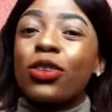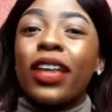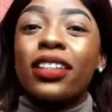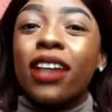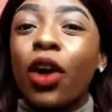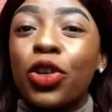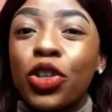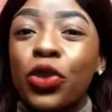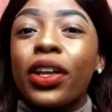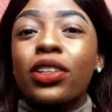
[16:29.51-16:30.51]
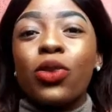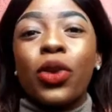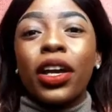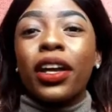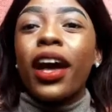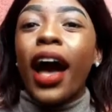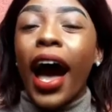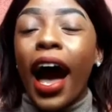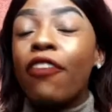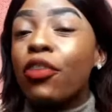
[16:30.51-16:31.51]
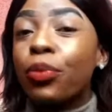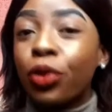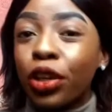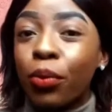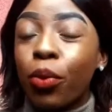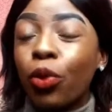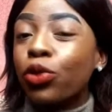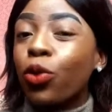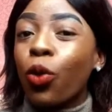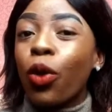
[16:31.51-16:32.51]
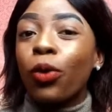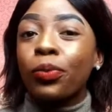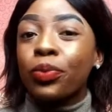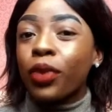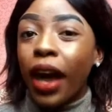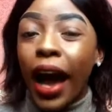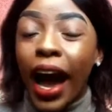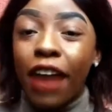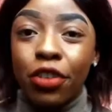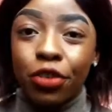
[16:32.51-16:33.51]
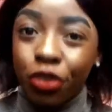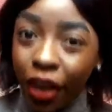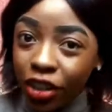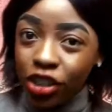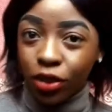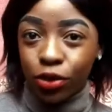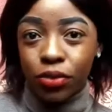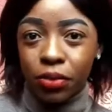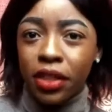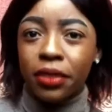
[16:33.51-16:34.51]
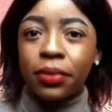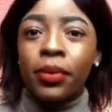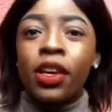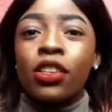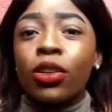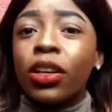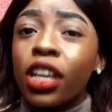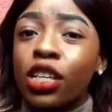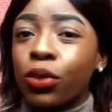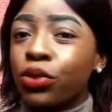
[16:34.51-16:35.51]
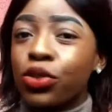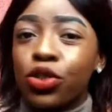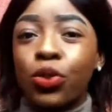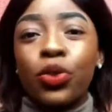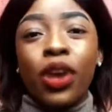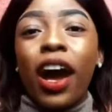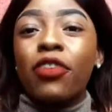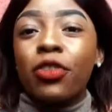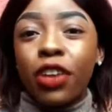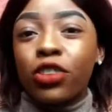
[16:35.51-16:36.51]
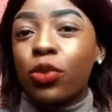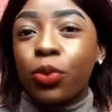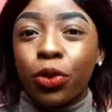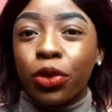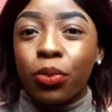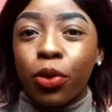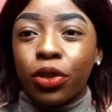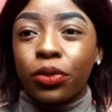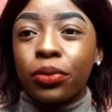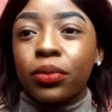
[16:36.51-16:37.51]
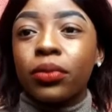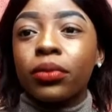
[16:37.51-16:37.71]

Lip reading: So that's how you know that, okay, I have a broken bone or I have a fracture on me. So here's what to do when you have a fracture or broken bone.